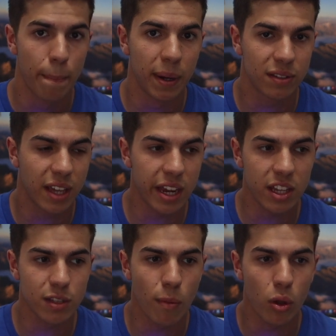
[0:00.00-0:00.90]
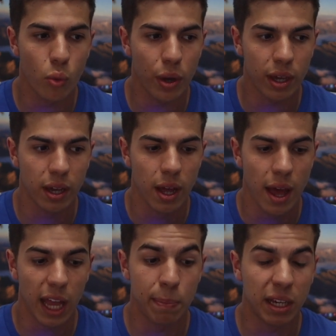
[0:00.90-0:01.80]
But getting a smaller wing,
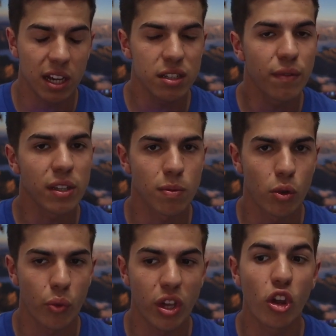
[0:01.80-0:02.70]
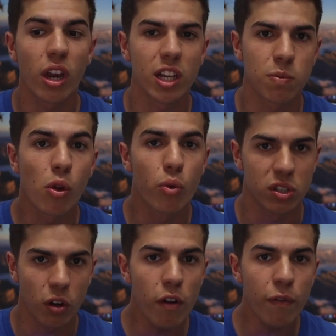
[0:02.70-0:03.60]
and because of that smaller wing, you're getting a smaller
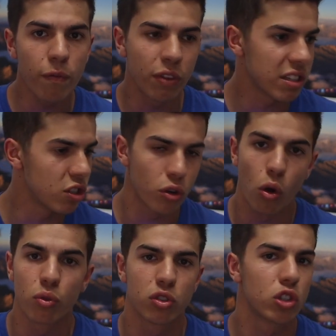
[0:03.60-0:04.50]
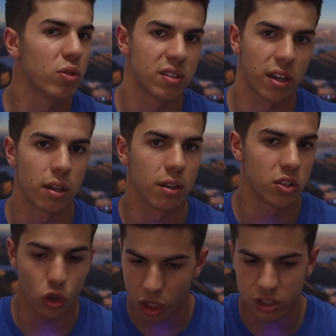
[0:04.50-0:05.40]
reserve, that's your own suicide.
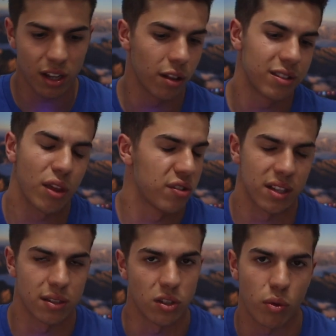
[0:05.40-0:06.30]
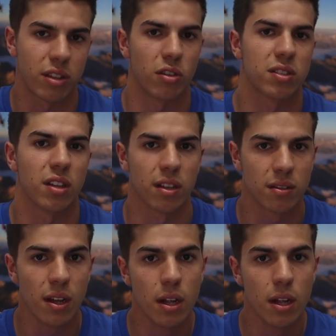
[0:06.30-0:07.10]
That's your death sentence right there signed.